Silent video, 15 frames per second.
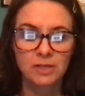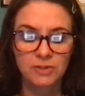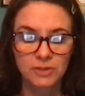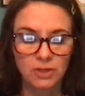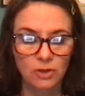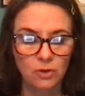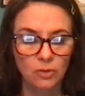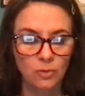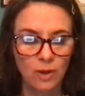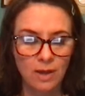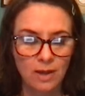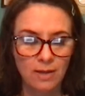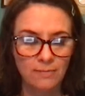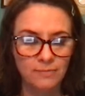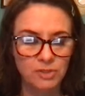So
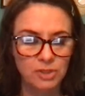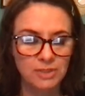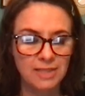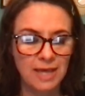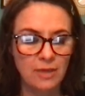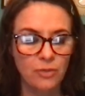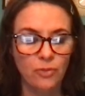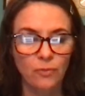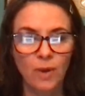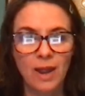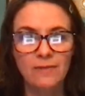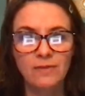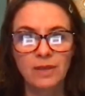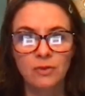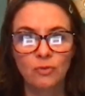just that
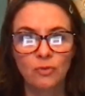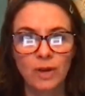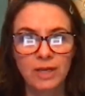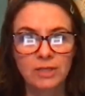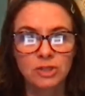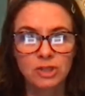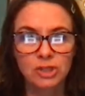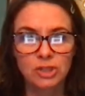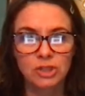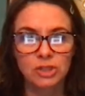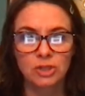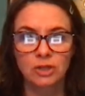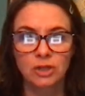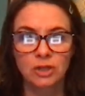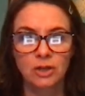thriving, rich
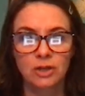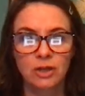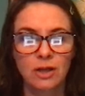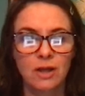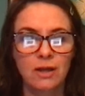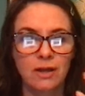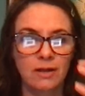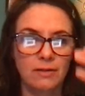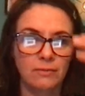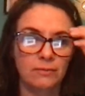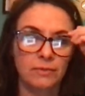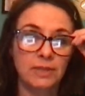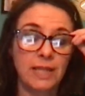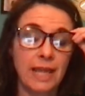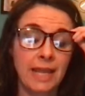
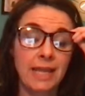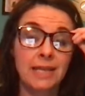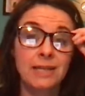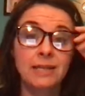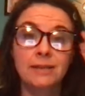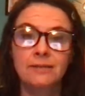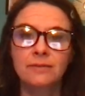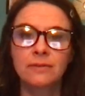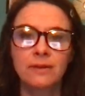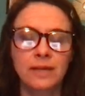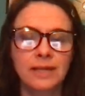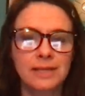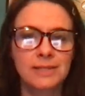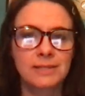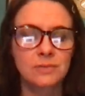land
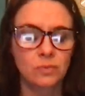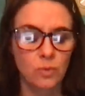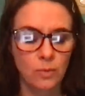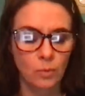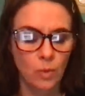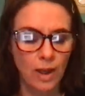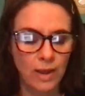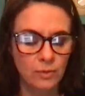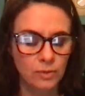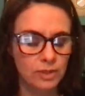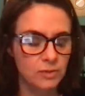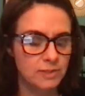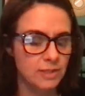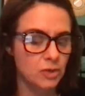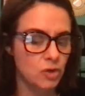is why we're
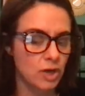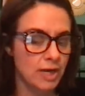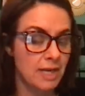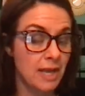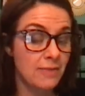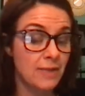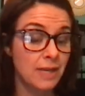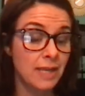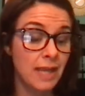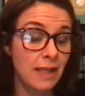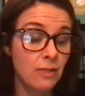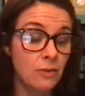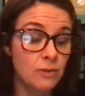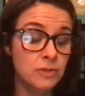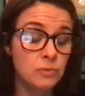using green. And then
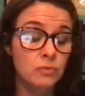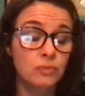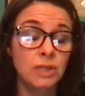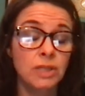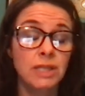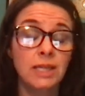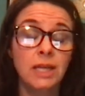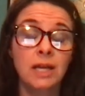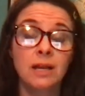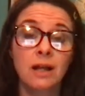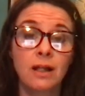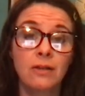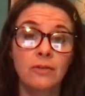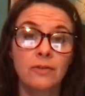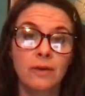yellow is really a
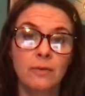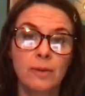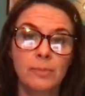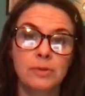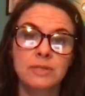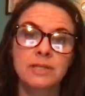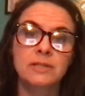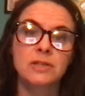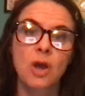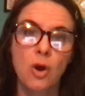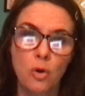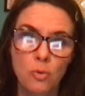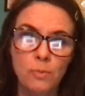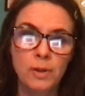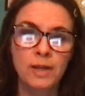color that represents
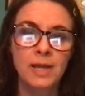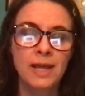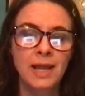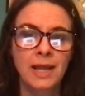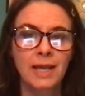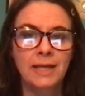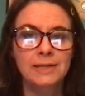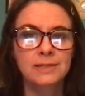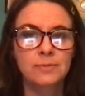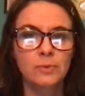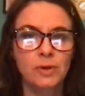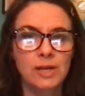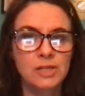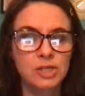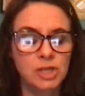hope and
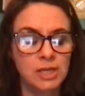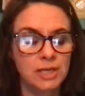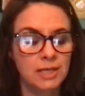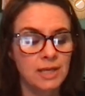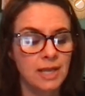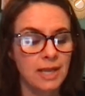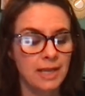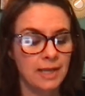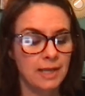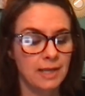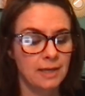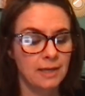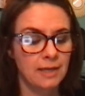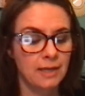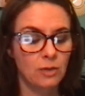inspiration
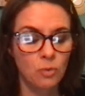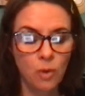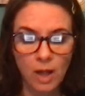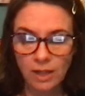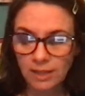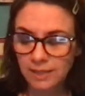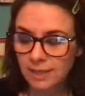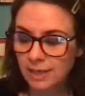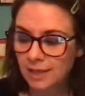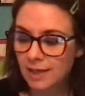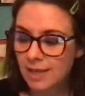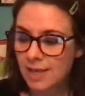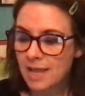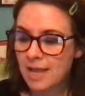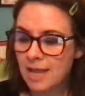and equality.
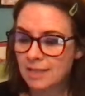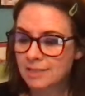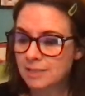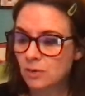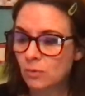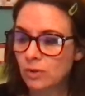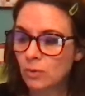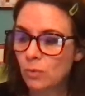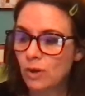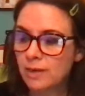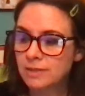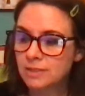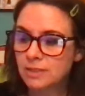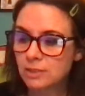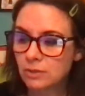And so we
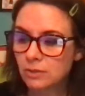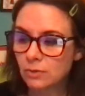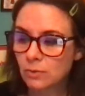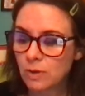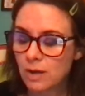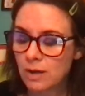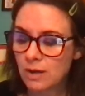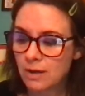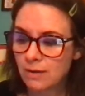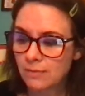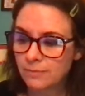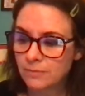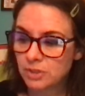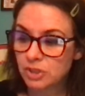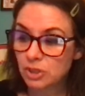want to
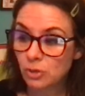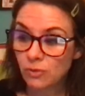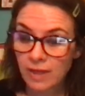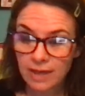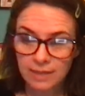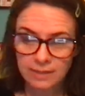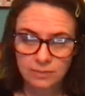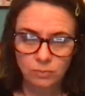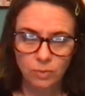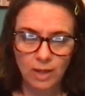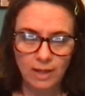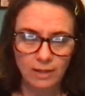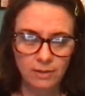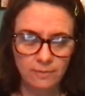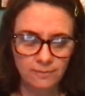show that as
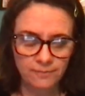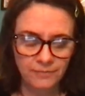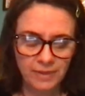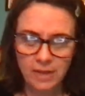well.